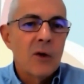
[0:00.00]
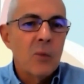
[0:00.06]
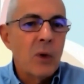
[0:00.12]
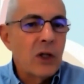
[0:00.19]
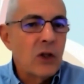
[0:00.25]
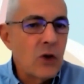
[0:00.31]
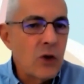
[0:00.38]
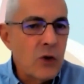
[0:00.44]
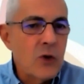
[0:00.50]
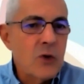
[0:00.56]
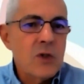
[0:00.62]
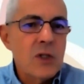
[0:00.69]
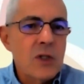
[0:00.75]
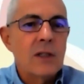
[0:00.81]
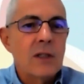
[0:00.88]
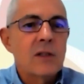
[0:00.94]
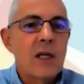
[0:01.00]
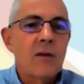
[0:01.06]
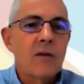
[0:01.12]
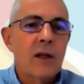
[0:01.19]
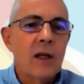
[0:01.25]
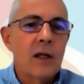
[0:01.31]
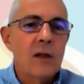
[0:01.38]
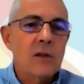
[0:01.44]
when you're using
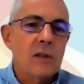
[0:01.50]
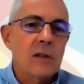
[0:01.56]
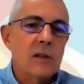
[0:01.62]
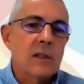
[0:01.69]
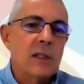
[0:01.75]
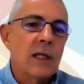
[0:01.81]
10,000